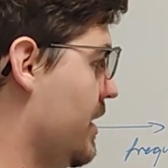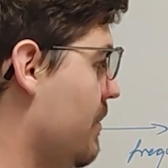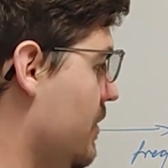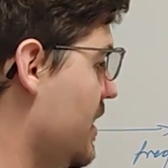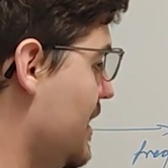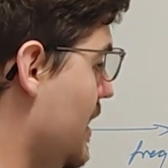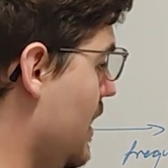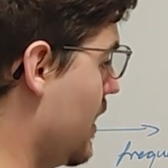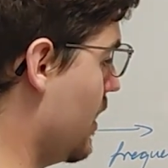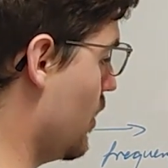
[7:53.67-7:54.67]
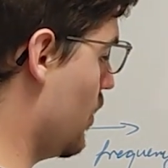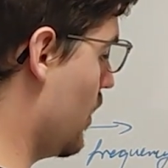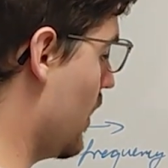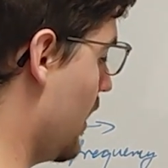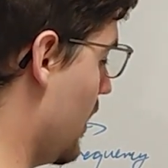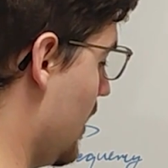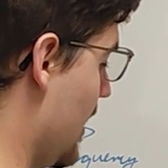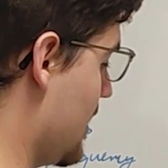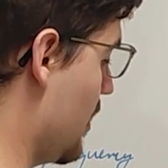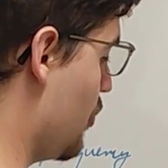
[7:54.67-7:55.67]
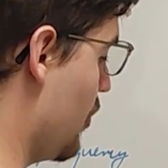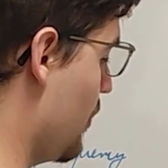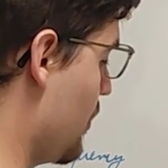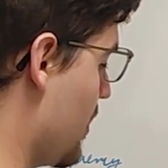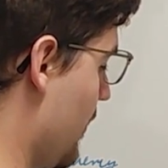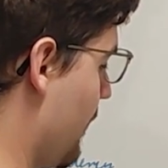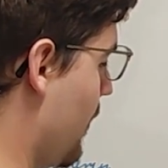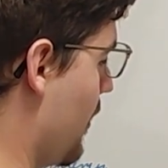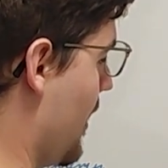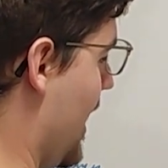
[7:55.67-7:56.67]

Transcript: numbers, let's introduce a further